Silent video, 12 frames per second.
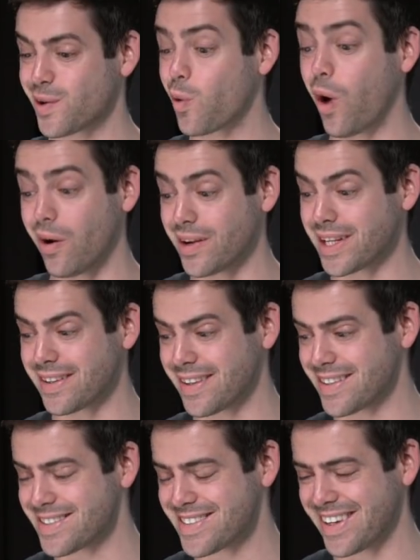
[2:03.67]
quality in
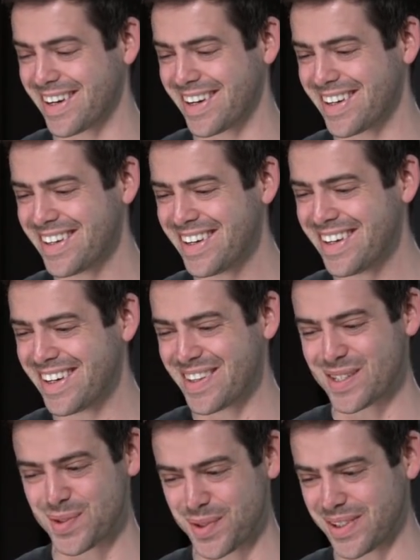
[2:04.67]

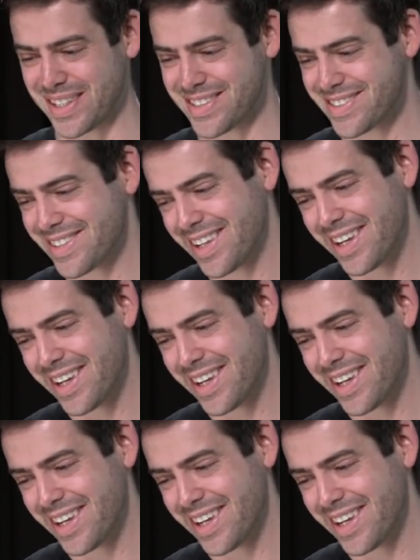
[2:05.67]
this release.